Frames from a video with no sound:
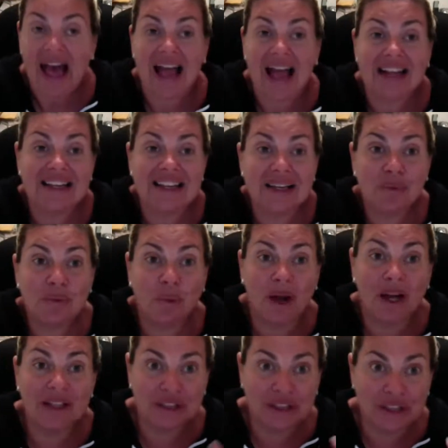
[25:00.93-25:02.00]
I need
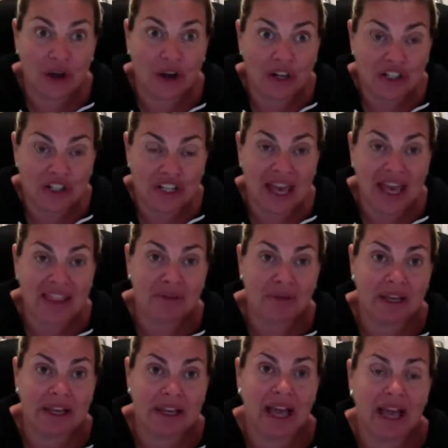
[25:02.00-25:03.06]
one large
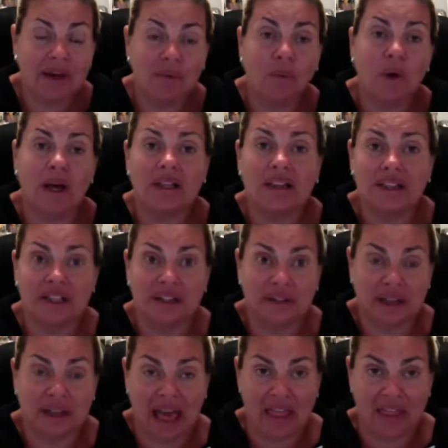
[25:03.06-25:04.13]
gathering and one little
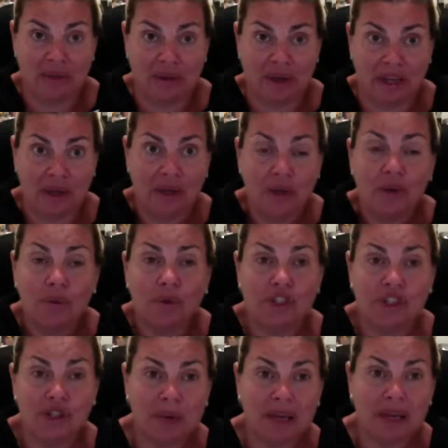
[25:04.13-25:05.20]
gathering. Would
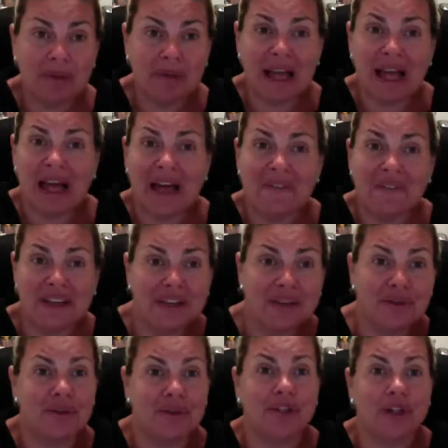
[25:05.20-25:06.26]
you be able to have
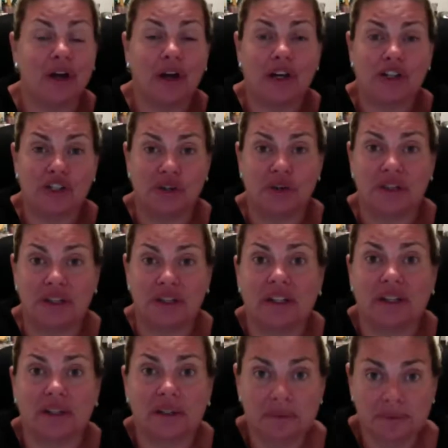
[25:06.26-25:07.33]
either the large or the
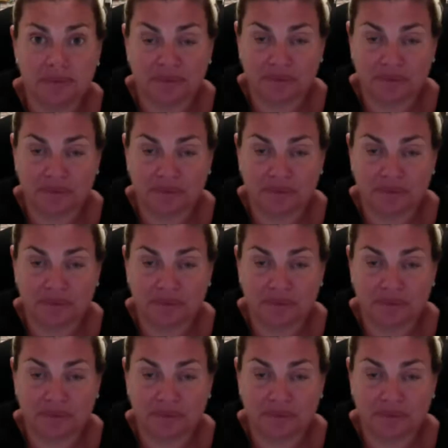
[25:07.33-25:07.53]
little?